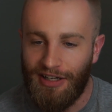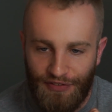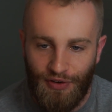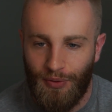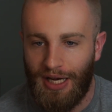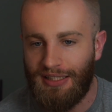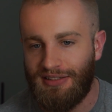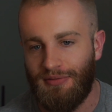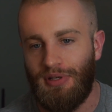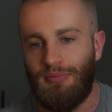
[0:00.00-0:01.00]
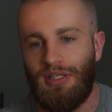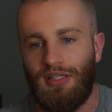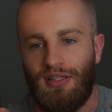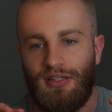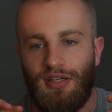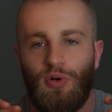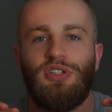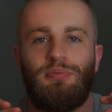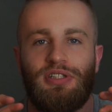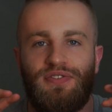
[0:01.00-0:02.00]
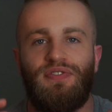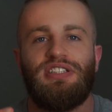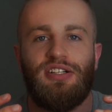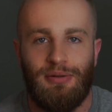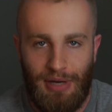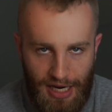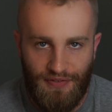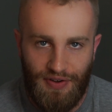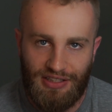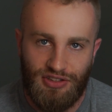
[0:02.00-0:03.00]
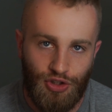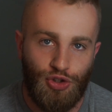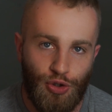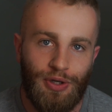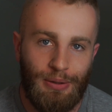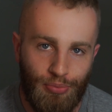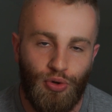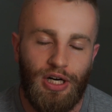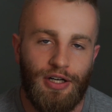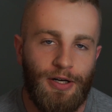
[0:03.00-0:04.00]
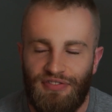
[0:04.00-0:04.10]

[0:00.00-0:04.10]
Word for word: or different ways that maybe the Holy Spirit's physically manifested during prayer.